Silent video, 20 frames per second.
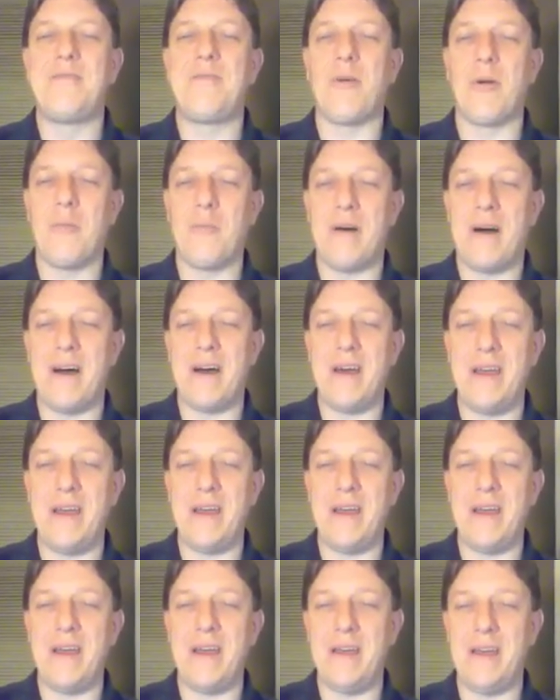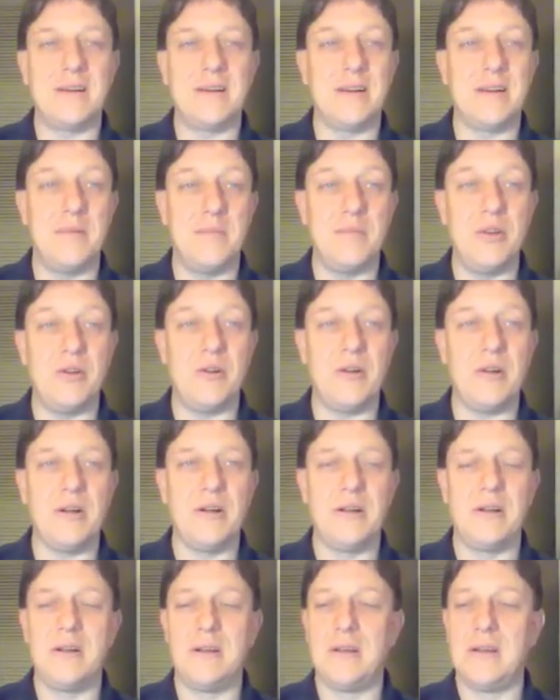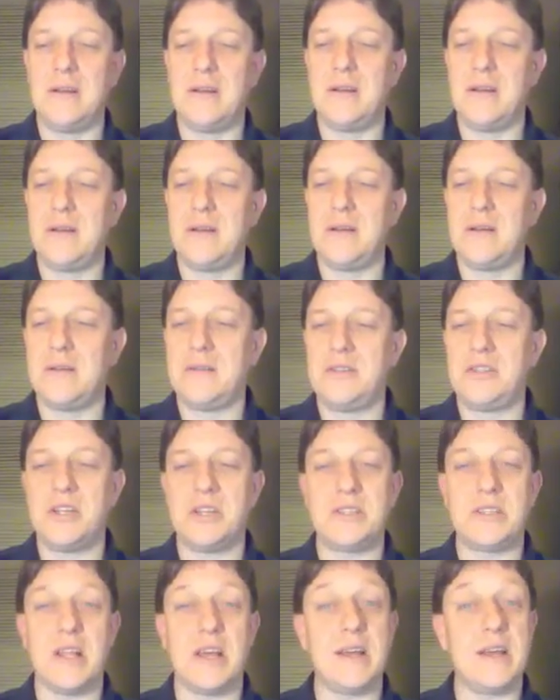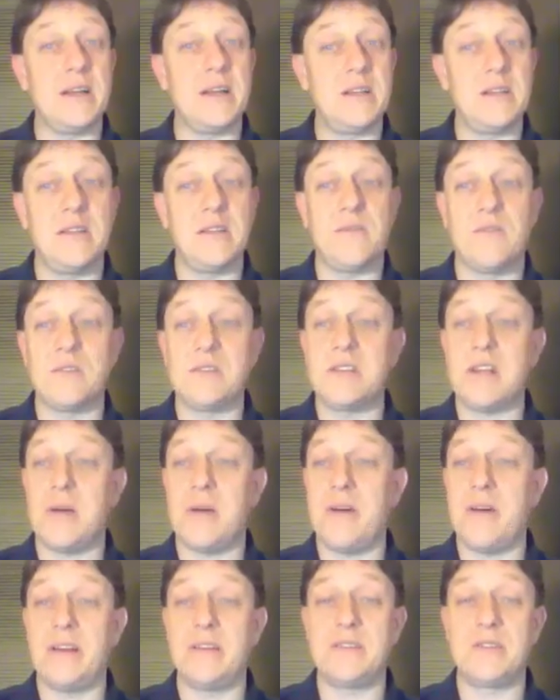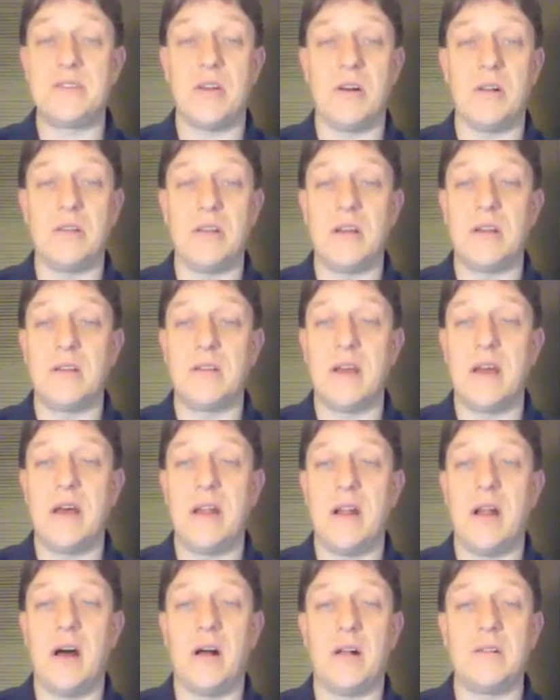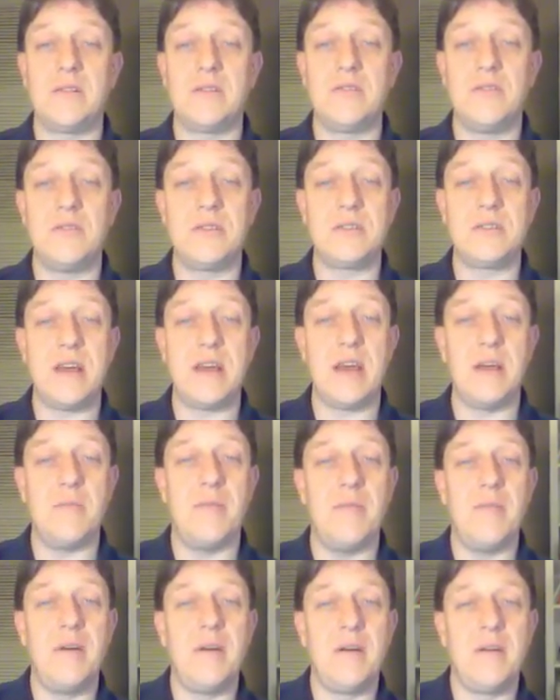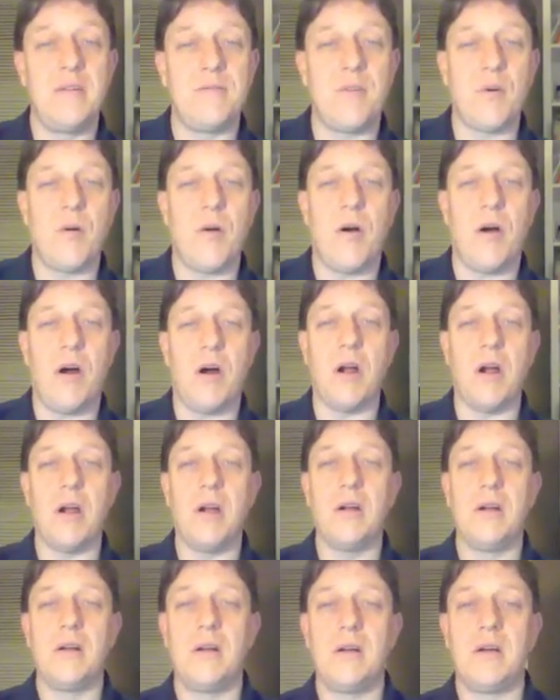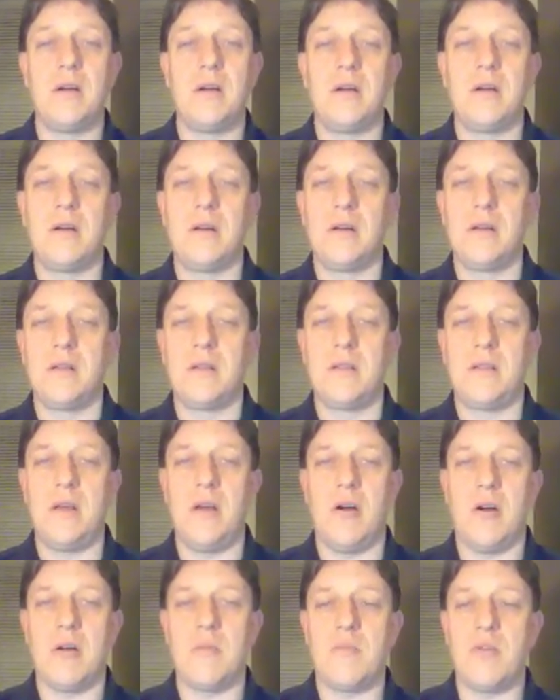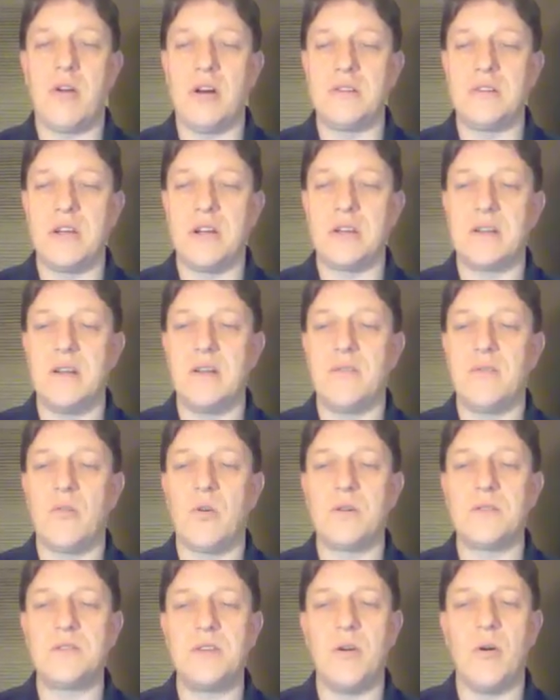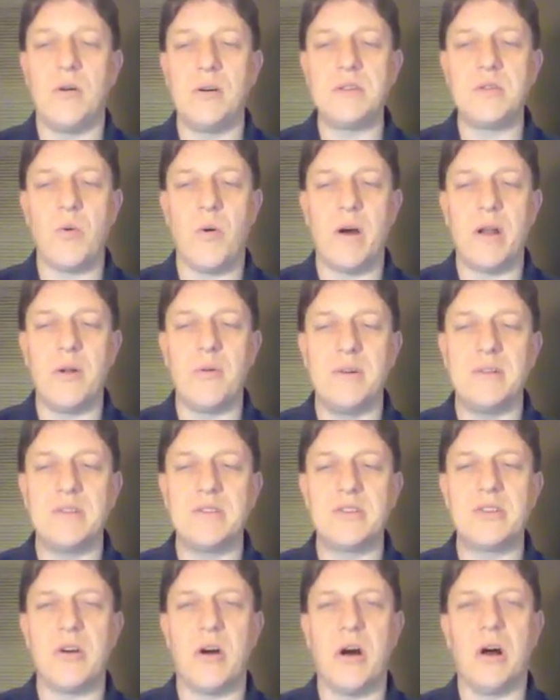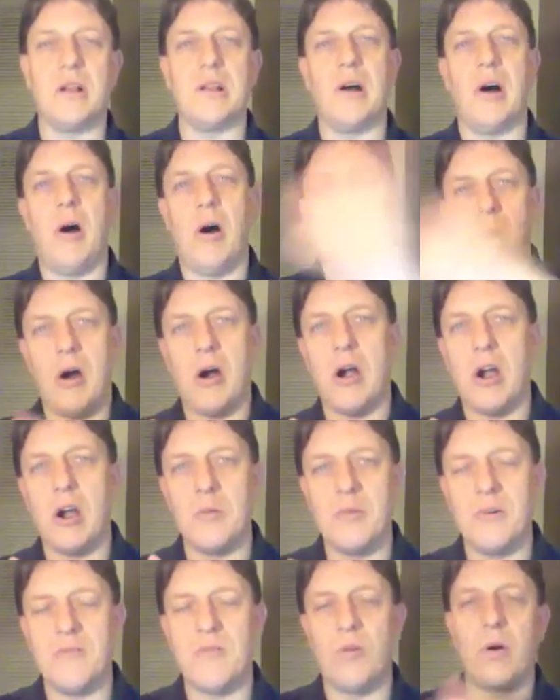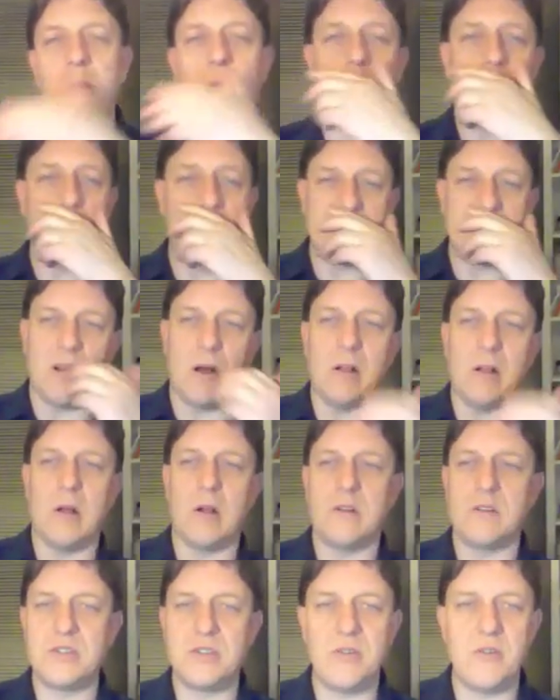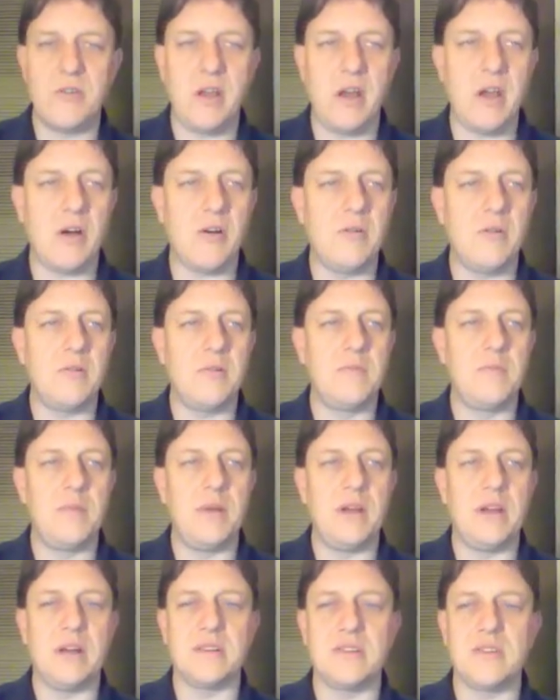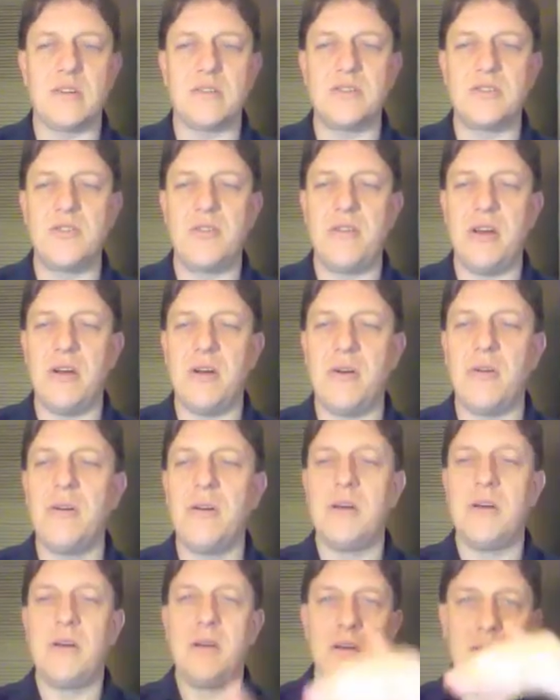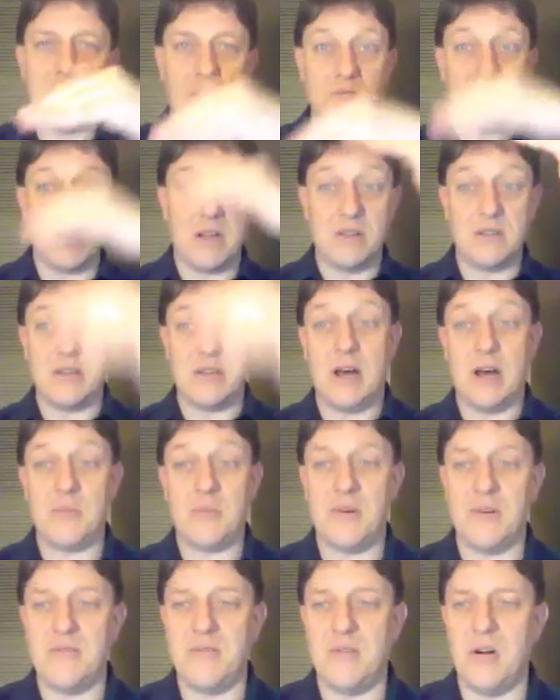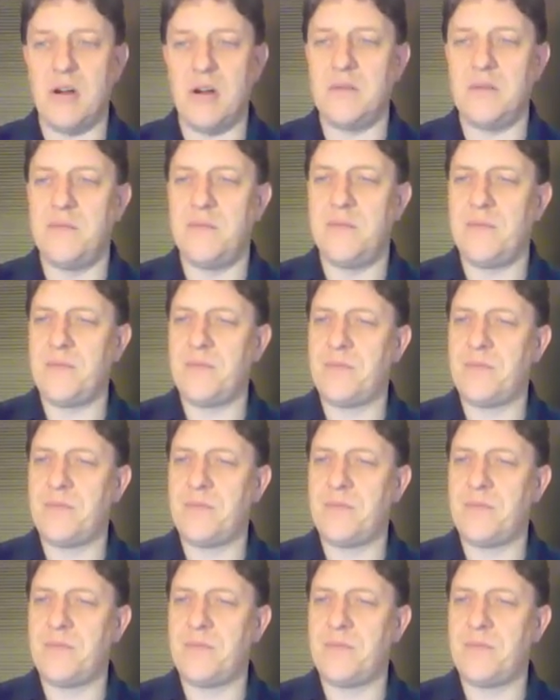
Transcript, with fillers: for my computer, just like I did the first time I installed it. And I'll do the same for R, the R project. And of course, you always want to install R before you install RStudio, because RStudio goes on top of R.